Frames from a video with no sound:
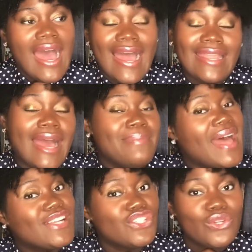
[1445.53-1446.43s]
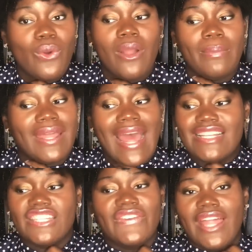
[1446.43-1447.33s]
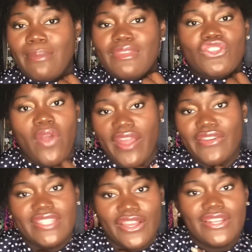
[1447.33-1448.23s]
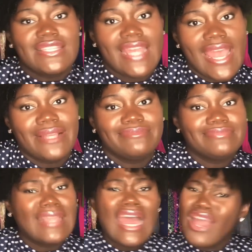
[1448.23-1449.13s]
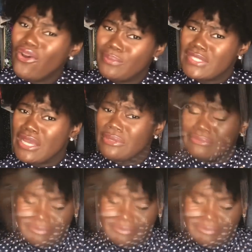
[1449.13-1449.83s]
I'm not sure, but I just feel like Miss Cracker is here to stay. I hope so.